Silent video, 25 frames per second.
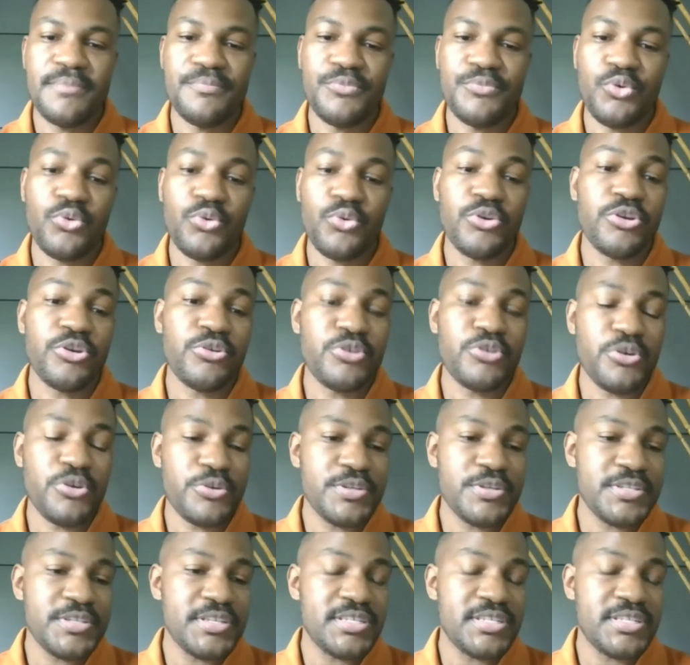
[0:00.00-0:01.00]
or you're
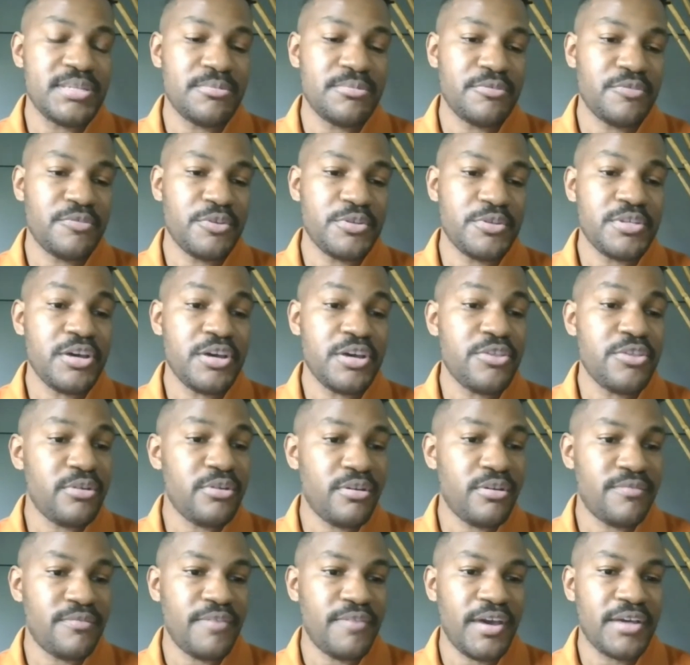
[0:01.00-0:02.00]
noticing some of those other
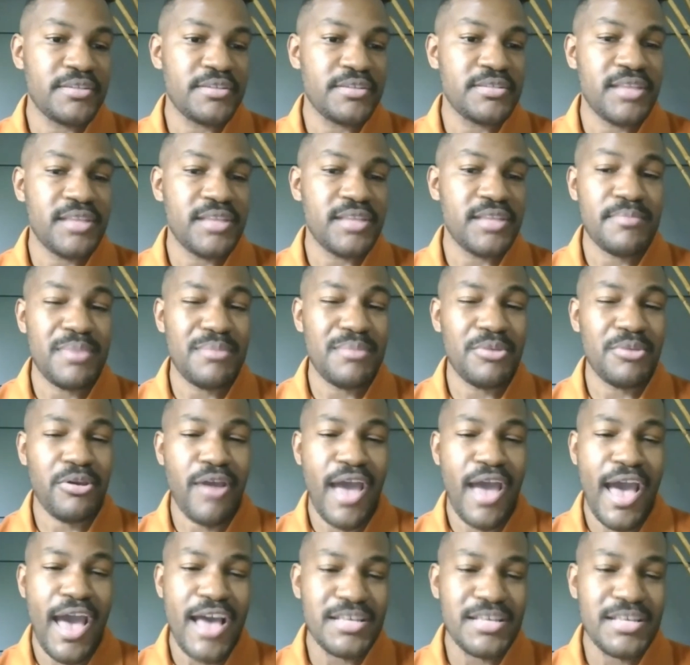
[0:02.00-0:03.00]
effects, like maybe your
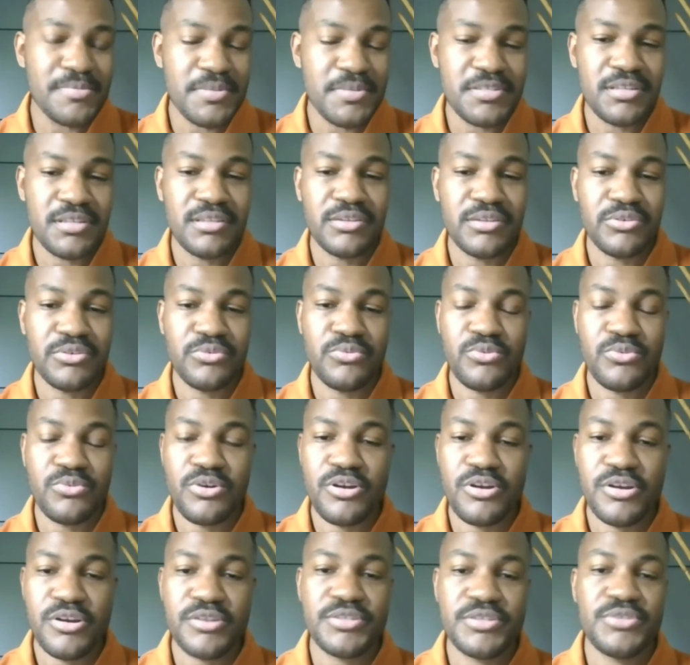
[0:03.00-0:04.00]
asthma's a little
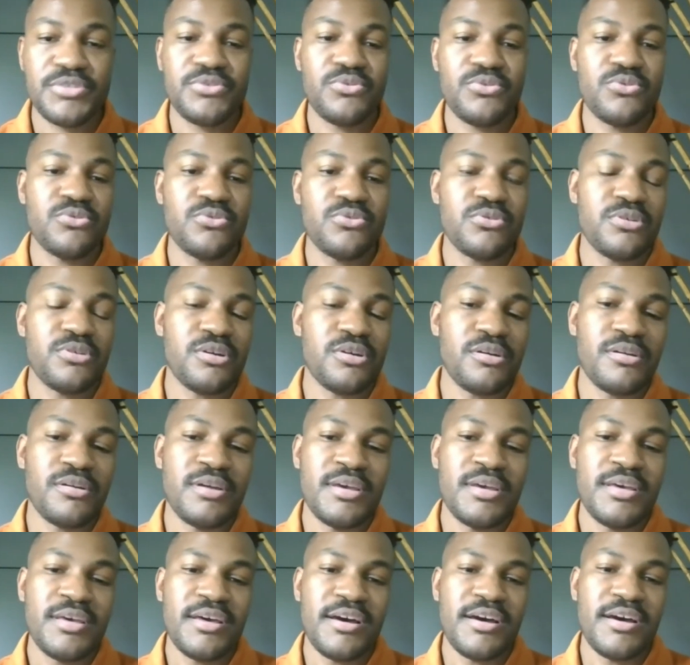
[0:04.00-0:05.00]
worse, or
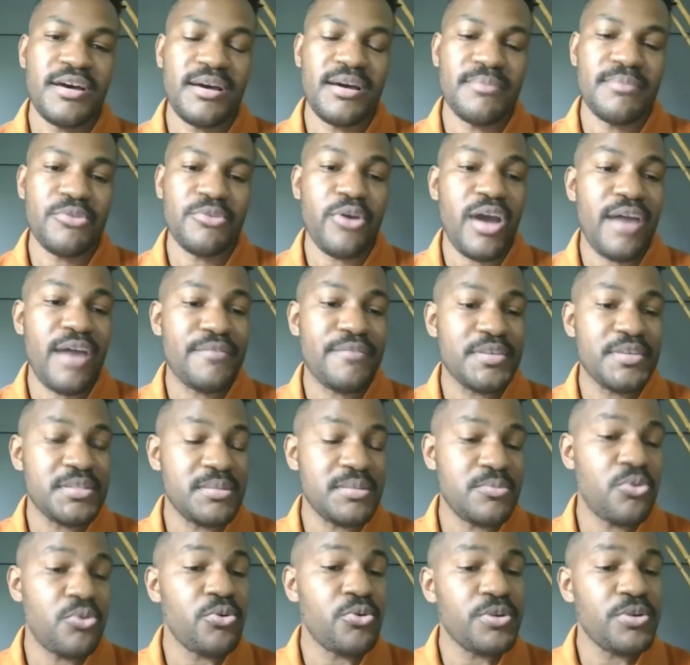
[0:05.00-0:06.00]
you're having
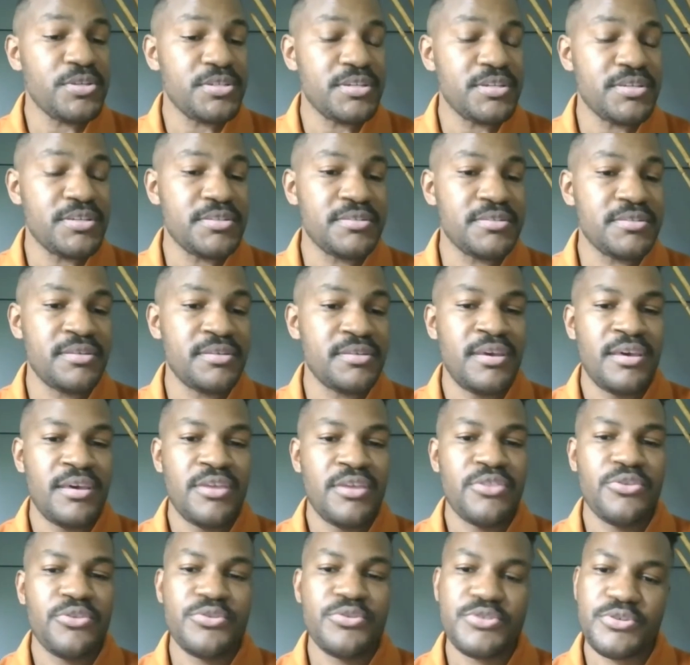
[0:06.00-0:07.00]
some hoarseness,
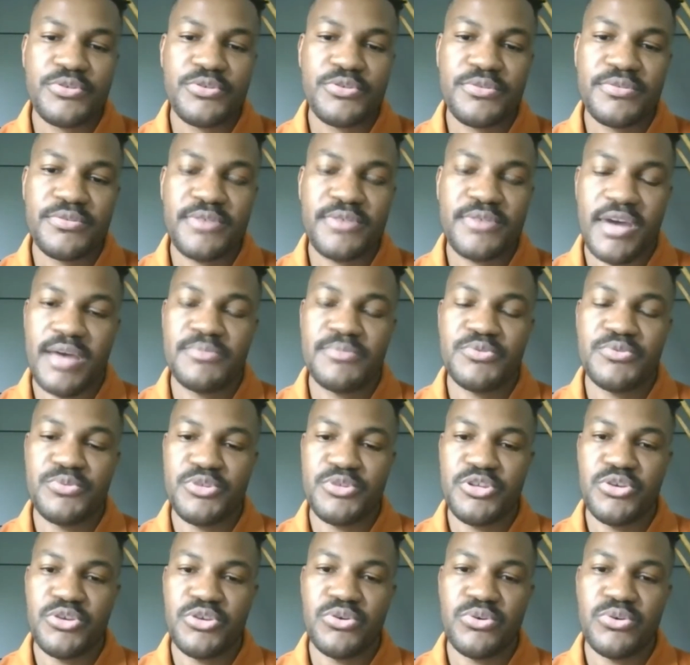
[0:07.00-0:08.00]
those are times when
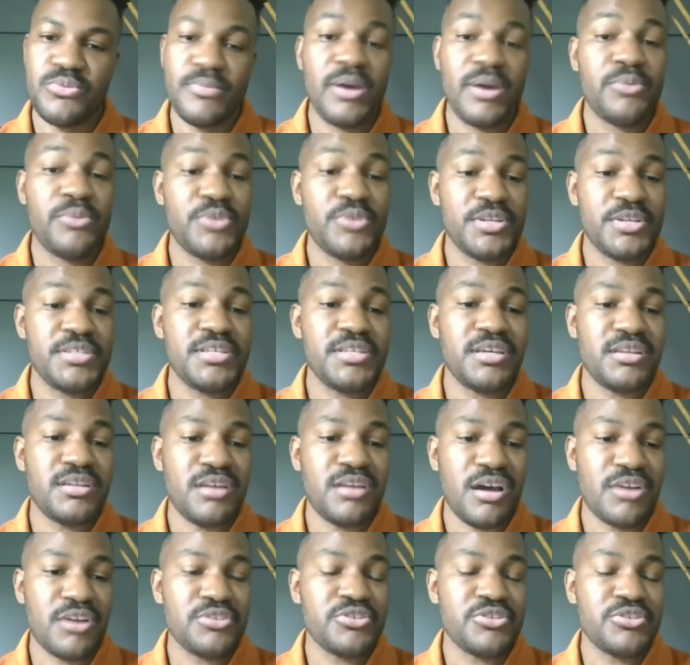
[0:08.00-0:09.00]
you might want to see a
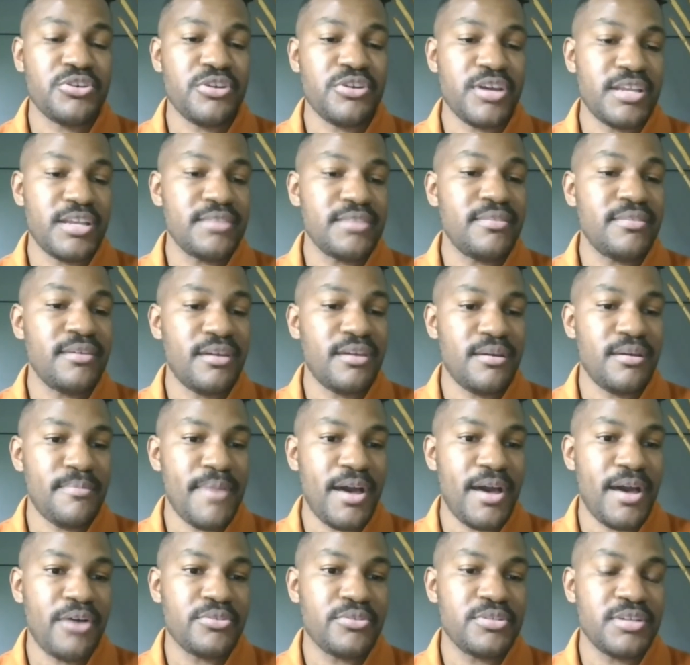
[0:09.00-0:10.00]
doctor and think
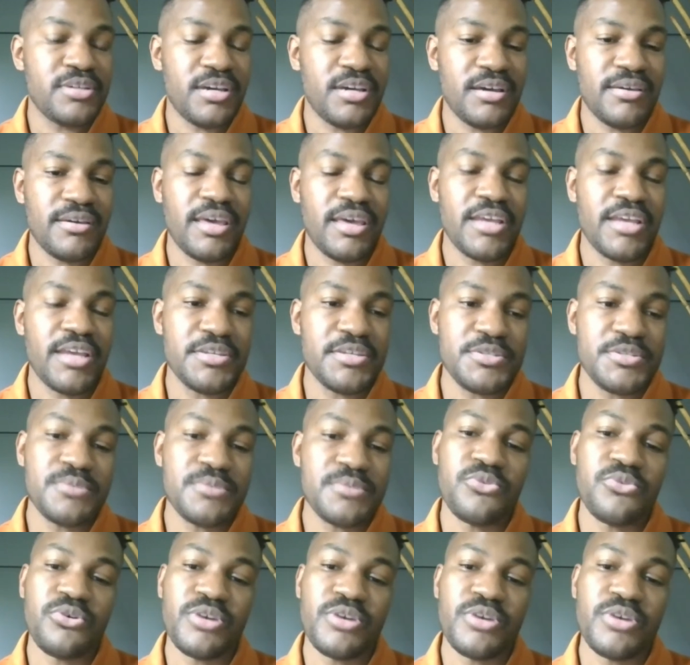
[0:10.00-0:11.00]
about getting some
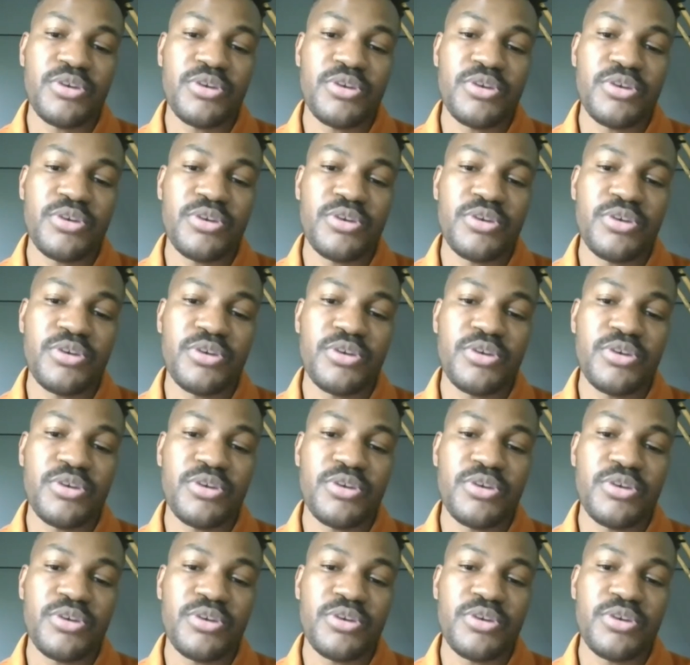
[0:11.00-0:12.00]
more
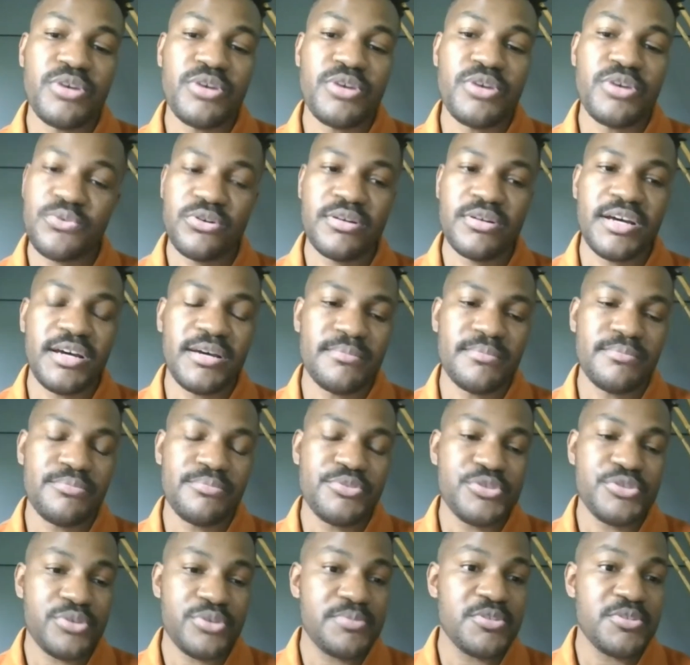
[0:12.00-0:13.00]
or
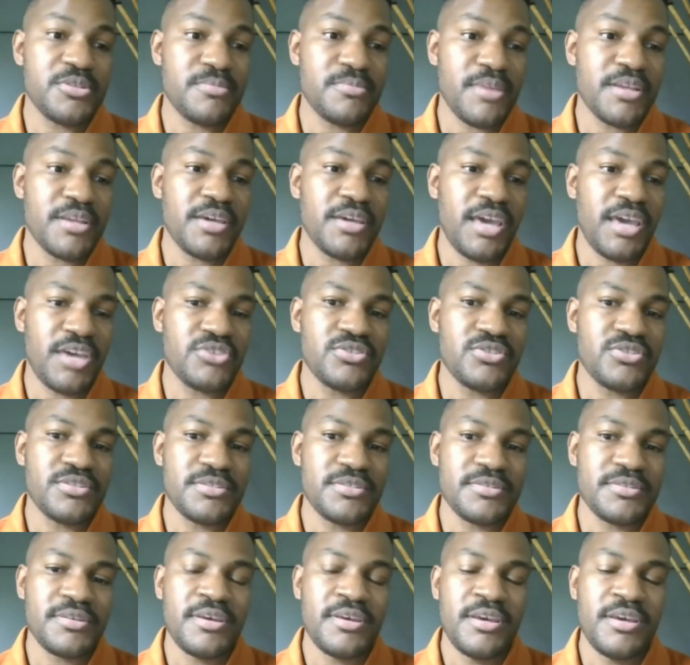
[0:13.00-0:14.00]
prescription
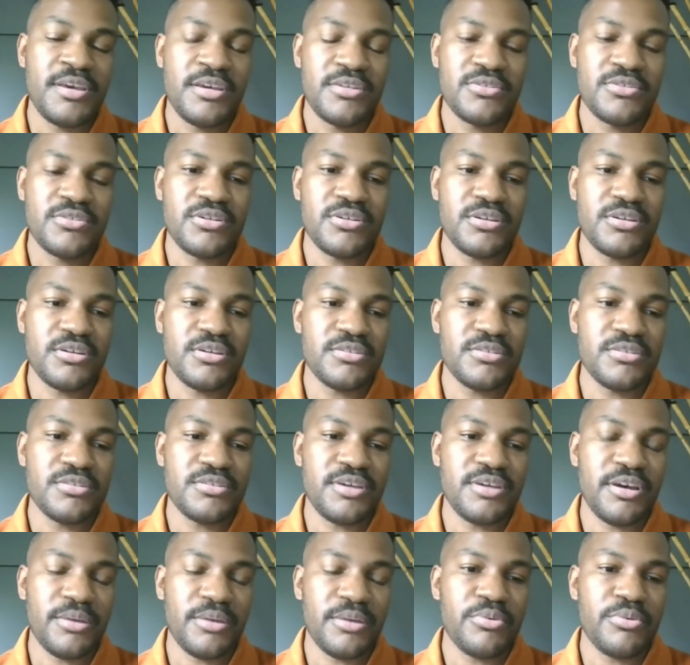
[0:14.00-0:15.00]
medications
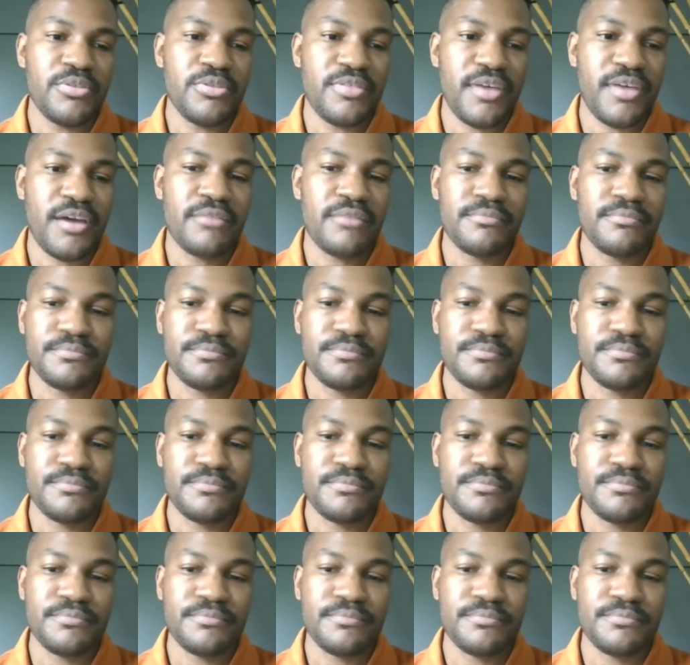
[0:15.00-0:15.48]
to help with that.